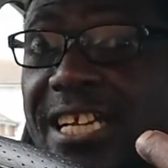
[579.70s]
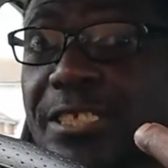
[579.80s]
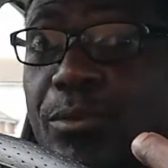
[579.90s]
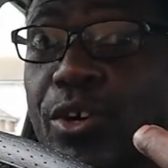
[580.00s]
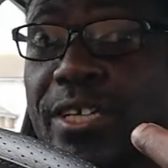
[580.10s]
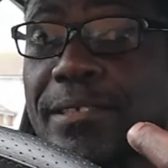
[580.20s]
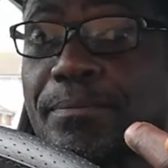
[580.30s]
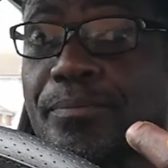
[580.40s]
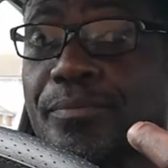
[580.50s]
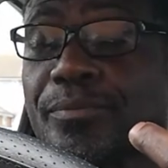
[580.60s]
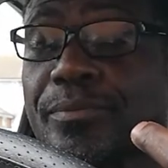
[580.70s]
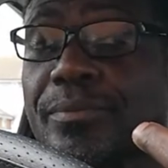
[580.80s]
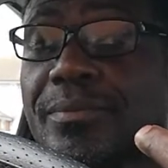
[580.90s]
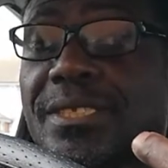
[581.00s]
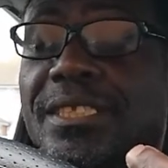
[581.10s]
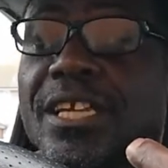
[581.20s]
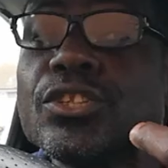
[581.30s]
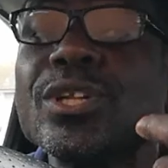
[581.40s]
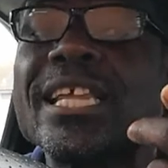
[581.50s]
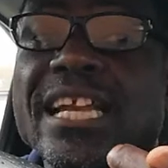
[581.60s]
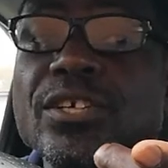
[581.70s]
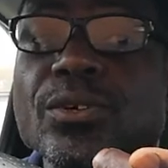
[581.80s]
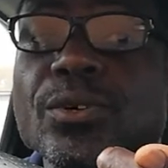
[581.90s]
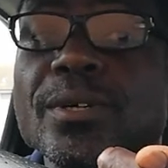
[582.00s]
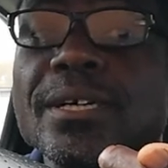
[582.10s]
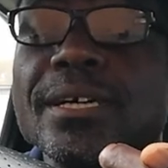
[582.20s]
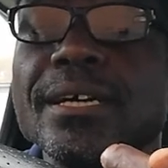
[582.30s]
here this morning to tell you